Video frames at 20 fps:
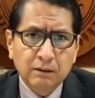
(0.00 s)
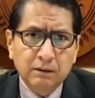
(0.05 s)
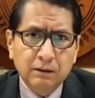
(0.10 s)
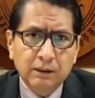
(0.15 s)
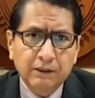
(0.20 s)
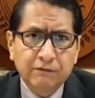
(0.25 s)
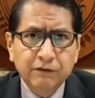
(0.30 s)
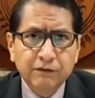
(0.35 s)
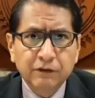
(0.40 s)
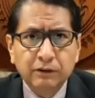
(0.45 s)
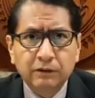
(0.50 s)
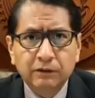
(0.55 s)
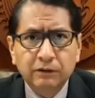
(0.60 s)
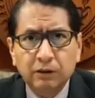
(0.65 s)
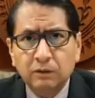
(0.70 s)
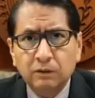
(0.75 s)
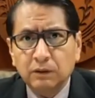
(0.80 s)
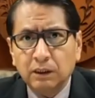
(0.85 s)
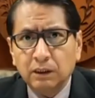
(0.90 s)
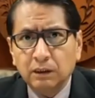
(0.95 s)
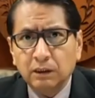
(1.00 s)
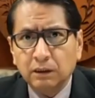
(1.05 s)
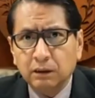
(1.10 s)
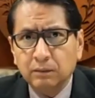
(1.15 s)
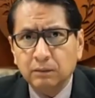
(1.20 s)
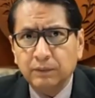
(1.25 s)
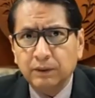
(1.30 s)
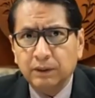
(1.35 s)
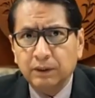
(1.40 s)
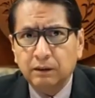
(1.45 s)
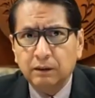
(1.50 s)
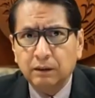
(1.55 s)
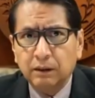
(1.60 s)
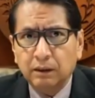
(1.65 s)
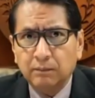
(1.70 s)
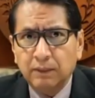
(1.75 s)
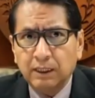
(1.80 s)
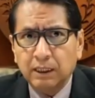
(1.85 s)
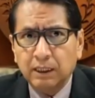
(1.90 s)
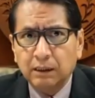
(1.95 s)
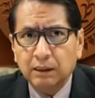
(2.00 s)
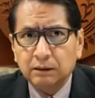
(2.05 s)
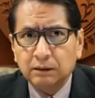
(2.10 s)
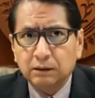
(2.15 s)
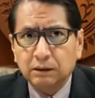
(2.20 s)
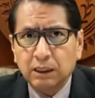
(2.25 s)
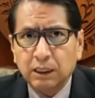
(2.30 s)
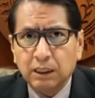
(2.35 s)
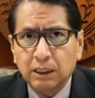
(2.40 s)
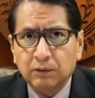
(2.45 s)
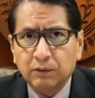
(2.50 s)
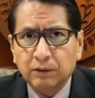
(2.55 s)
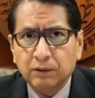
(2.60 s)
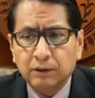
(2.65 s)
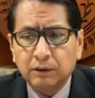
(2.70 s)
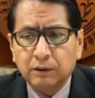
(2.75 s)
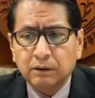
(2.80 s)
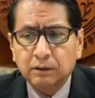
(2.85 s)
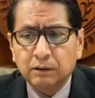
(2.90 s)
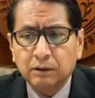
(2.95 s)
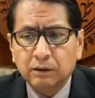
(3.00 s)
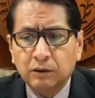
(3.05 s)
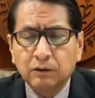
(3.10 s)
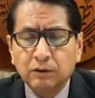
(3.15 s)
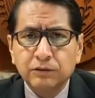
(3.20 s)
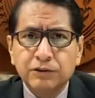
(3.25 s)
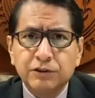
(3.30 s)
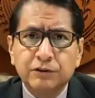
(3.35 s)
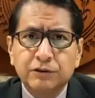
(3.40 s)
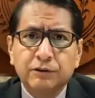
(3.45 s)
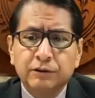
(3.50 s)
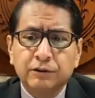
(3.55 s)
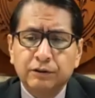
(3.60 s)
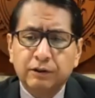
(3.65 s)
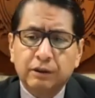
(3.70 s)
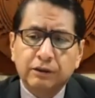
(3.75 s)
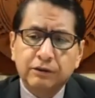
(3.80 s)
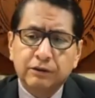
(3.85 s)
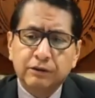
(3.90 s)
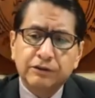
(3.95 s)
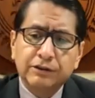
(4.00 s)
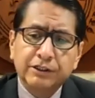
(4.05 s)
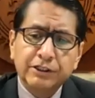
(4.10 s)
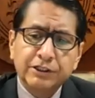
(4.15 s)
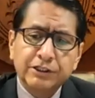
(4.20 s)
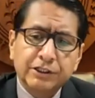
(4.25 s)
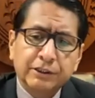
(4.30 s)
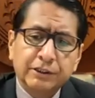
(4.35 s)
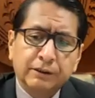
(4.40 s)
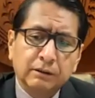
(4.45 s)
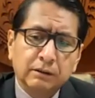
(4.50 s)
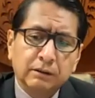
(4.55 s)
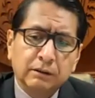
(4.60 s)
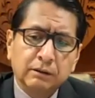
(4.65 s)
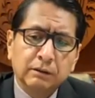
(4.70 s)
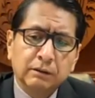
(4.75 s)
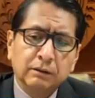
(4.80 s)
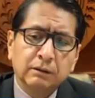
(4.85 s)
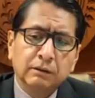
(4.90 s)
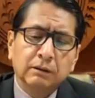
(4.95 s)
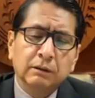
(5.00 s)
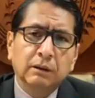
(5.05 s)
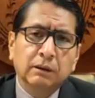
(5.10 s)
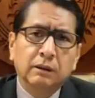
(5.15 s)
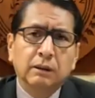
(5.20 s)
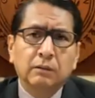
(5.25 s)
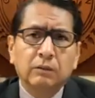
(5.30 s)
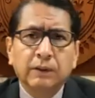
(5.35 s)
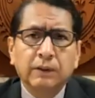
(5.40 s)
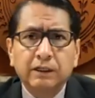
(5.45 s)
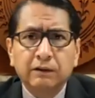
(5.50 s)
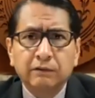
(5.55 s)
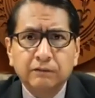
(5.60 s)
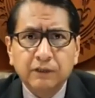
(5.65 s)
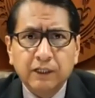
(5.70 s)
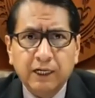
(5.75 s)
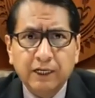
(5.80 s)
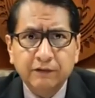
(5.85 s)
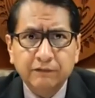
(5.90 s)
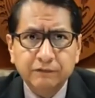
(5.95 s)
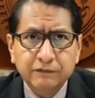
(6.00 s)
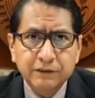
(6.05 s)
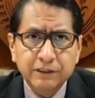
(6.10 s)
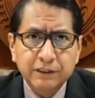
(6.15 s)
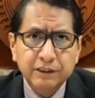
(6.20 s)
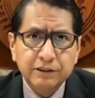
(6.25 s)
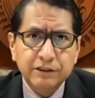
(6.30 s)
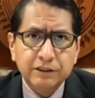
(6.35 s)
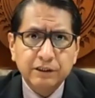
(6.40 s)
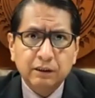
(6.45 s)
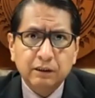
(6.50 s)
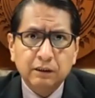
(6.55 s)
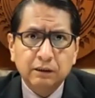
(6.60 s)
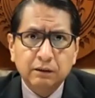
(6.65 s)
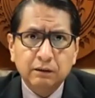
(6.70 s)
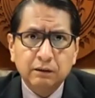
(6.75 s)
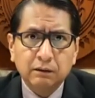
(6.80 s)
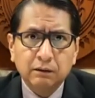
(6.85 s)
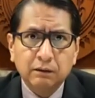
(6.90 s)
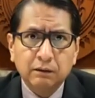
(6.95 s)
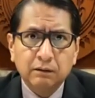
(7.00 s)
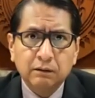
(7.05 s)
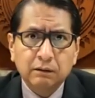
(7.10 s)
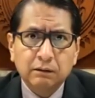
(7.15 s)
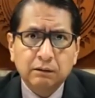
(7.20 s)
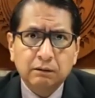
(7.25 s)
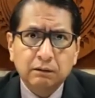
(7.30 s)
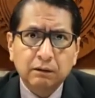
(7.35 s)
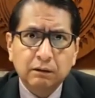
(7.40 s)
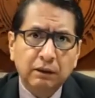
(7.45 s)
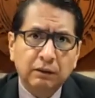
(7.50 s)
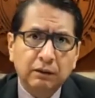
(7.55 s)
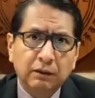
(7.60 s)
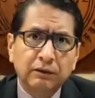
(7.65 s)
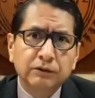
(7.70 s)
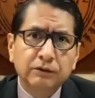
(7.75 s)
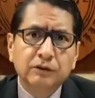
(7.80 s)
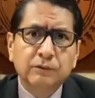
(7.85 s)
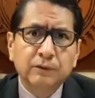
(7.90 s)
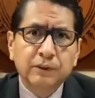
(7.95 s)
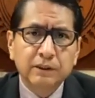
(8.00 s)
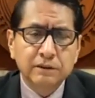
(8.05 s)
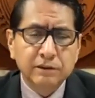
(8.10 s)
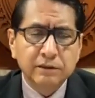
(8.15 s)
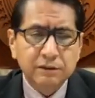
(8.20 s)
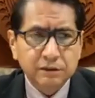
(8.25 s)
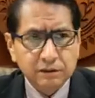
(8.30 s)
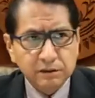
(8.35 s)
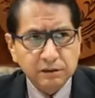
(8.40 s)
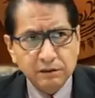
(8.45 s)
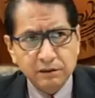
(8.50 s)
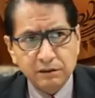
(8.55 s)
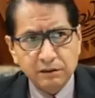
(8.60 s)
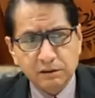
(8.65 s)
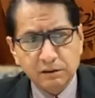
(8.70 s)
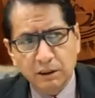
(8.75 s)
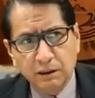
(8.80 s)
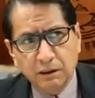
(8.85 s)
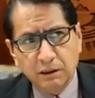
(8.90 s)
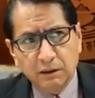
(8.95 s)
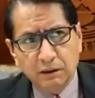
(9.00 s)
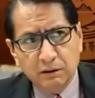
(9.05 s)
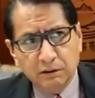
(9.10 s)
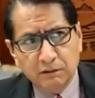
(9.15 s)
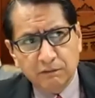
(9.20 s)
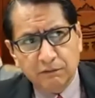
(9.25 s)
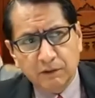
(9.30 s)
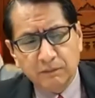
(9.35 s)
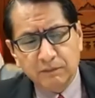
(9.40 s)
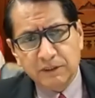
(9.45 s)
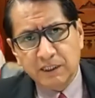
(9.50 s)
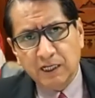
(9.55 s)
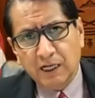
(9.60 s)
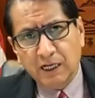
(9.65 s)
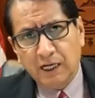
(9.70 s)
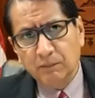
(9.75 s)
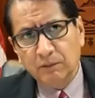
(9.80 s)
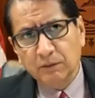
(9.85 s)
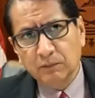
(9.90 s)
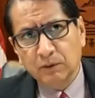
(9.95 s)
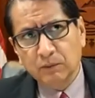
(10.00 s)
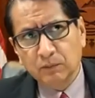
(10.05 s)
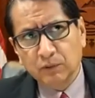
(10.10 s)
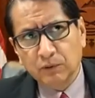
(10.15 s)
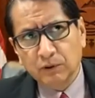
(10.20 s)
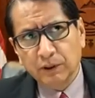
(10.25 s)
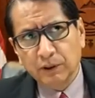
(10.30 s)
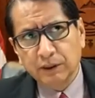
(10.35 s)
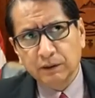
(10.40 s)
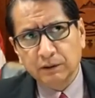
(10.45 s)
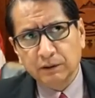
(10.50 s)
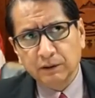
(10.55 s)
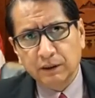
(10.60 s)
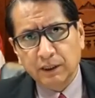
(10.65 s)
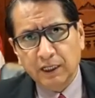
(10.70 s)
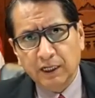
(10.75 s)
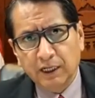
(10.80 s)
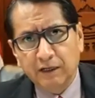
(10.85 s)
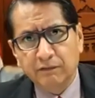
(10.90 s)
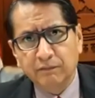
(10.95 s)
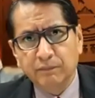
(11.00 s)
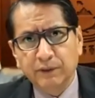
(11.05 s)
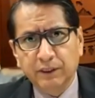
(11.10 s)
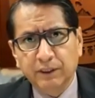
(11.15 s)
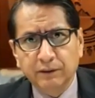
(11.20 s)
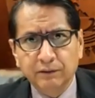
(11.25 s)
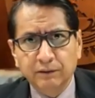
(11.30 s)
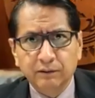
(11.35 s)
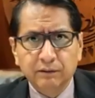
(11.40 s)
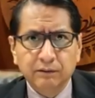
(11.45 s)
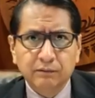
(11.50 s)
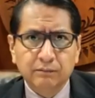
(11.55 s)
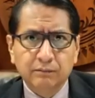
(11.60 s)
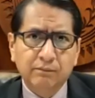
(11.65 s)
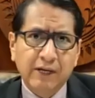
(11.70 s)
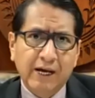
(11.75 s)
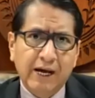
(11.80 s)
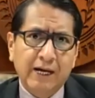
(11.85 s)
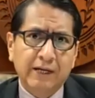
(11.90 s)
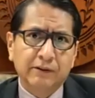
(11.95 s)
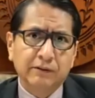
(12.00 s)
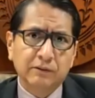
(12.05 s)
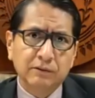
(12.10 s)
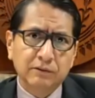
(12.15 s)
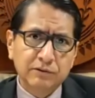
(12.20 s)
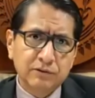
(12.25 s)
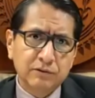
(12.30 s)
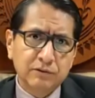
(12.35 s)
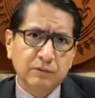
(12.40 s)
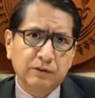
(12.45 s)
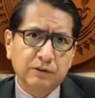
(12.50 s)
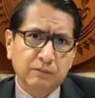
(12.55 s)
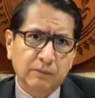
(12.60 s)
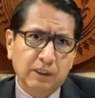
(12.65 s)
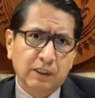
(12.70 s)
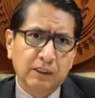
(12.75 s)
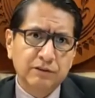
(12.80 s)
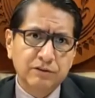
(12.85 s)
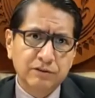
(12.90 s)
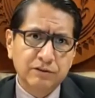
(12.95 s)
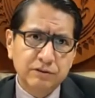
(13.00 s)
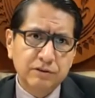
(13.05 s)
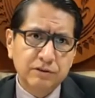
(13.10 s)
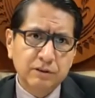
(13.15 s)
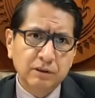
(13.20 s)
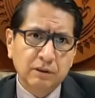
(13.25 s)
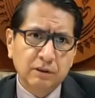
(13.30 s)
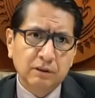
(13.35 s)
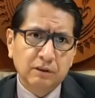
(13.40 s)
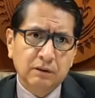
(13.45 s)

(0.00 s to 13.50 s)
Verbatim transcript: If you know a little bit about our culture, our tradition, and our way of life teaching, the hero twins, since from time immemorial, there have been battles with monsters.